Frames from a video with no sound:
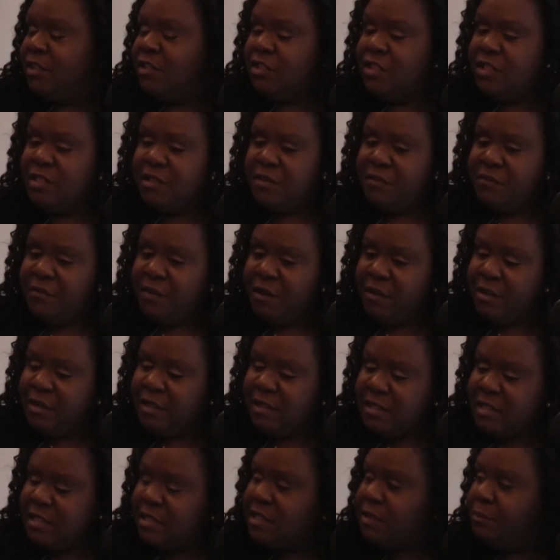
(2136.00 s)
She's a very
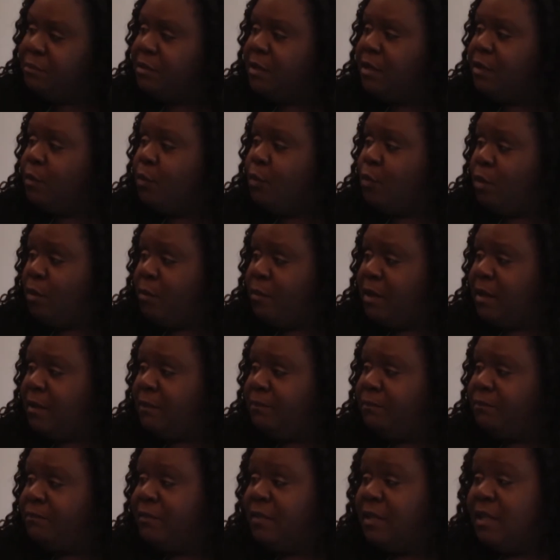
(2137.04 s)
disciplined
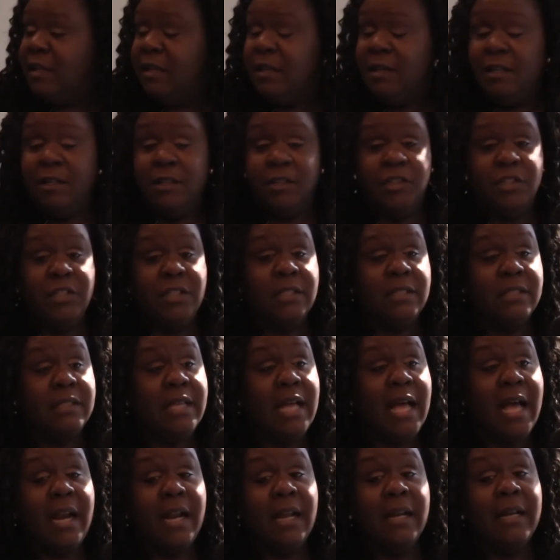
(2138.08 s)
woman. She's
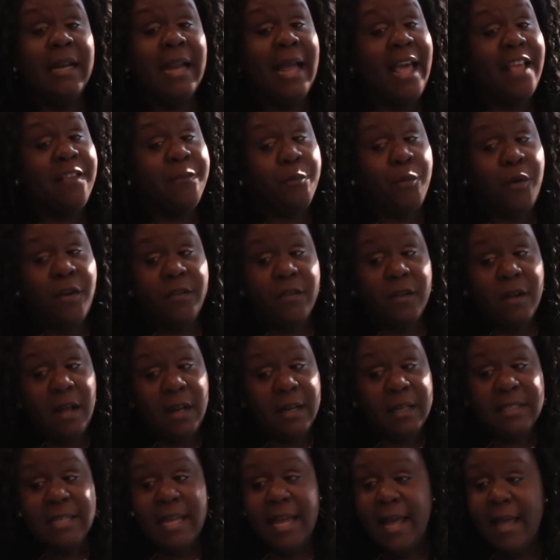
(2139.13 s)
not a nice person all
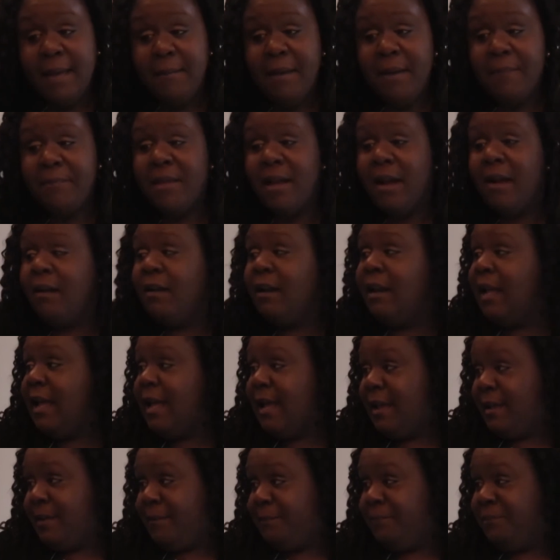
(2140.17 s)
the time, I'm not going to lie.